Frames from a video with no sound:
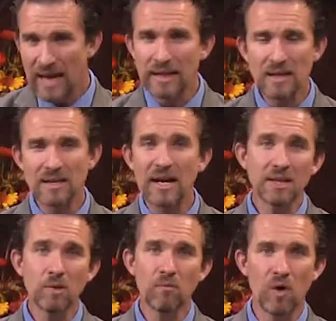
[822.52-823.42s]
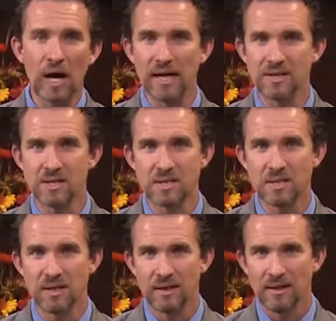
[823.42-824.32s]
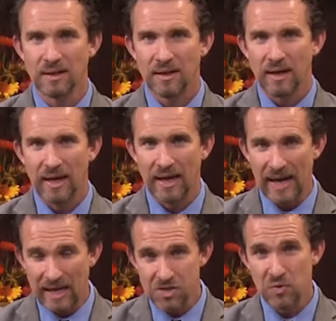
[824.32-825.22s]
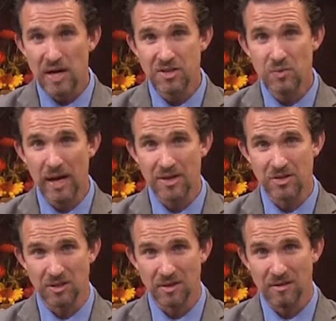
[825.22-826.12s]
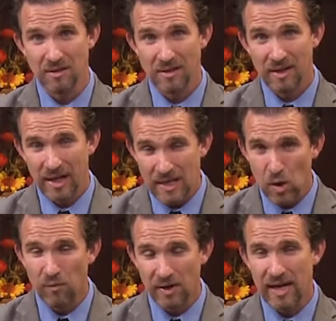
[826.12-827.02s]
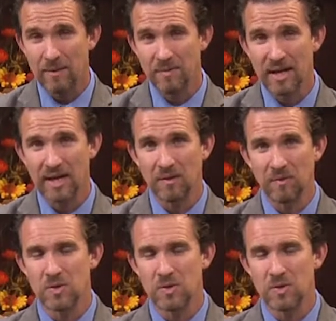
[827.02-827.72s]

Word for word: At the death of Christ and at his resurrection, he overcame death.